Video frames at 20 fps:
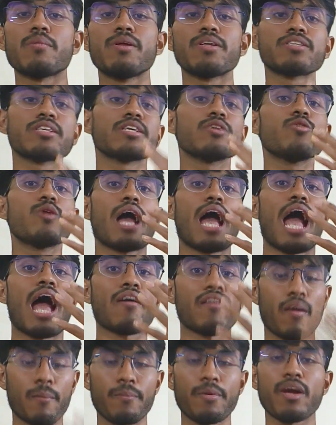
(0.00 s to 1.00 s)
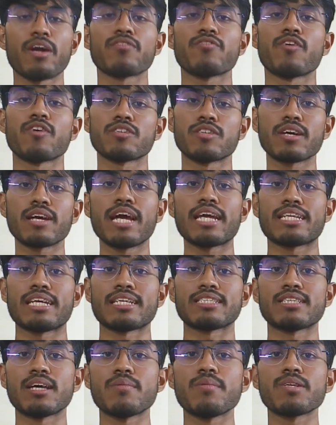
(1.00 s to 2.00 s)
You have appeared for the GATE
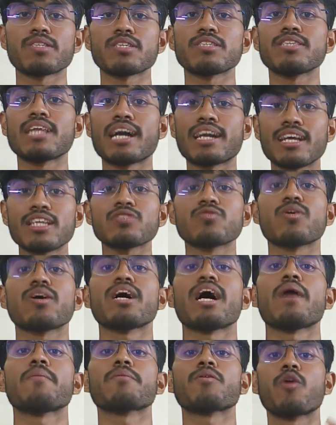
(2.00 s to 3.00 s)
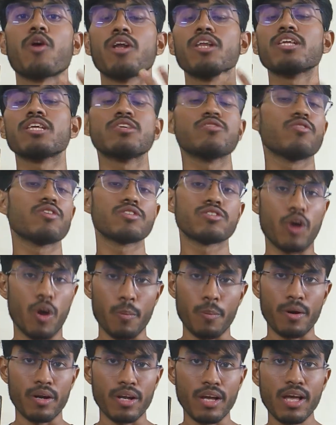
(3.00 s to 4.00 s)
examination. That is why I'm calling you a dropper.
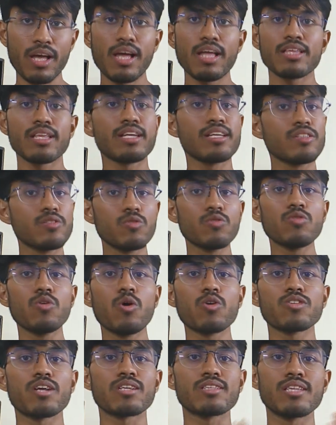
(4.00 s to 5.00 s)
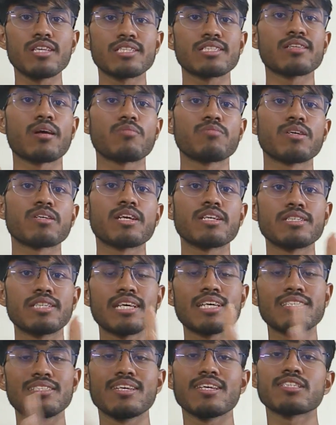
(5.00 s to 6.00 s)
Then you know that this subject is
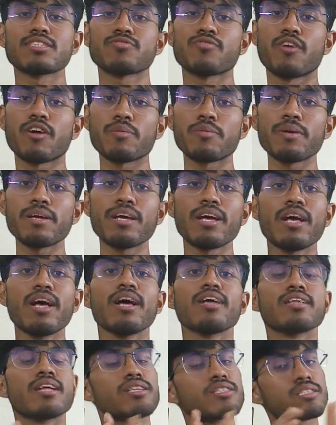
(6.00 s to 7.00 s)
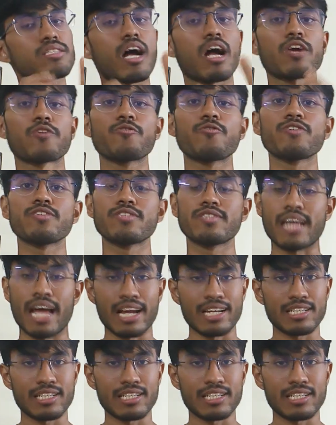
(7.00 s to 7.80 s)
easiest for me, and start with that.